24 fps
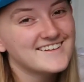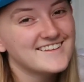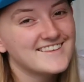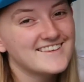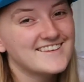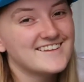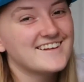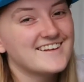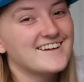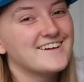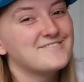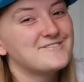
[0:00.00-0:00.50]

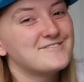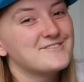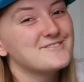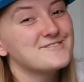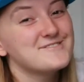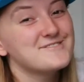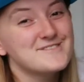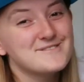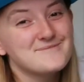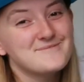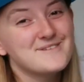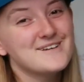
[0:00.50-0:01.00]
that I'm
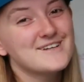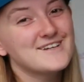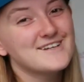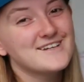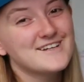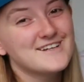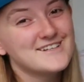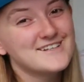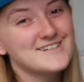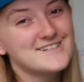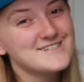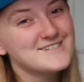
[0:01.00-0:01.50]
not just
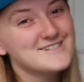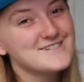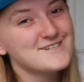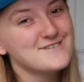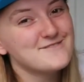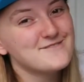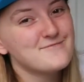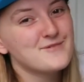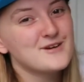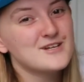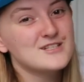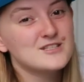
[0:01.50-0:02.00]
making an
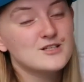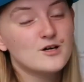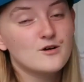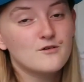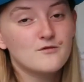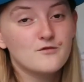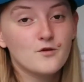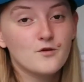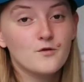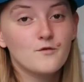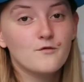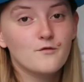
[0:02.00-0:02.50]
idea of
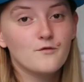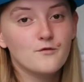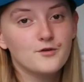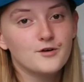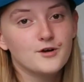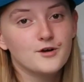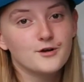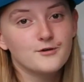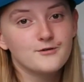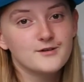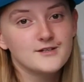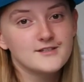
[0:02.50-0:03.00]
myself for
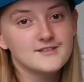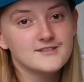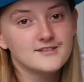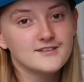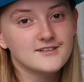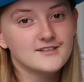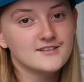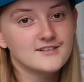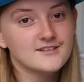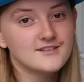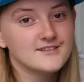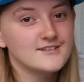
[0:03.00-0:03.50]
no
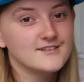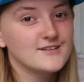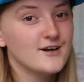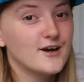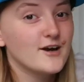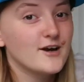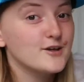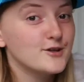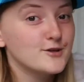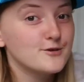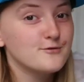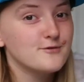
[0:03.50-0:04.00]
reason.
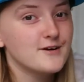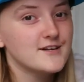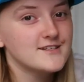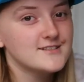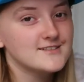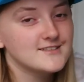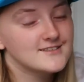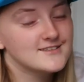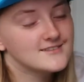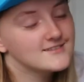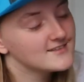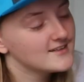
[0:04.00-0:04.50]
Are you
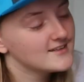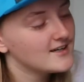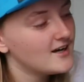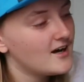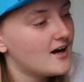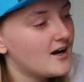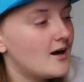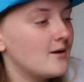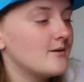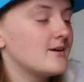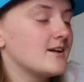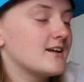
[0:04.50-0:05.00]
ready?
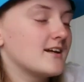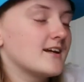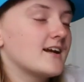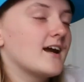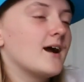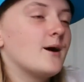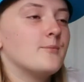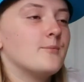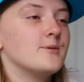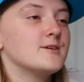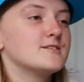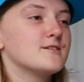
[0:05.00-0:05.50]
I'm going to
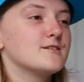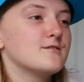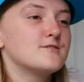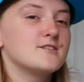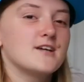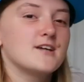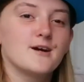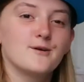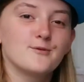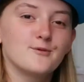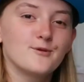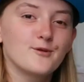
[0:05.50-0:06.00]
count myself
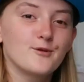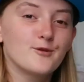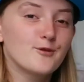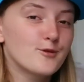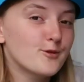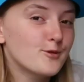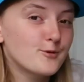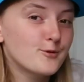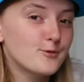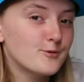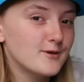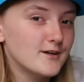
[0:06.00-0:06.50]
down.
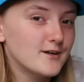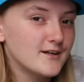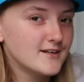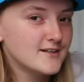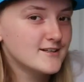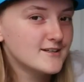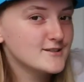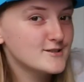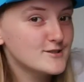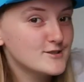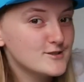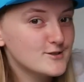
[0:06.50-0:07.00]
Three,
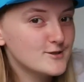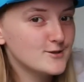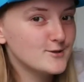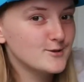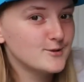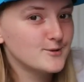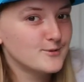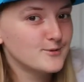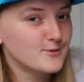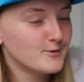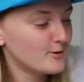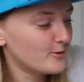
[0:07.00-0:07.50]

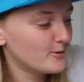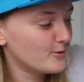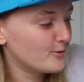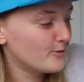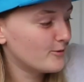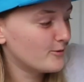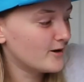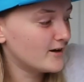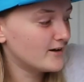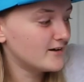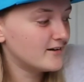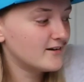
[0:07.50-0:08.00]
two,
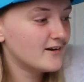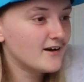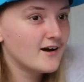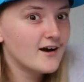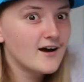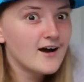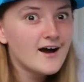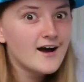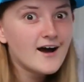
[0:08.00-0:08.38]
one.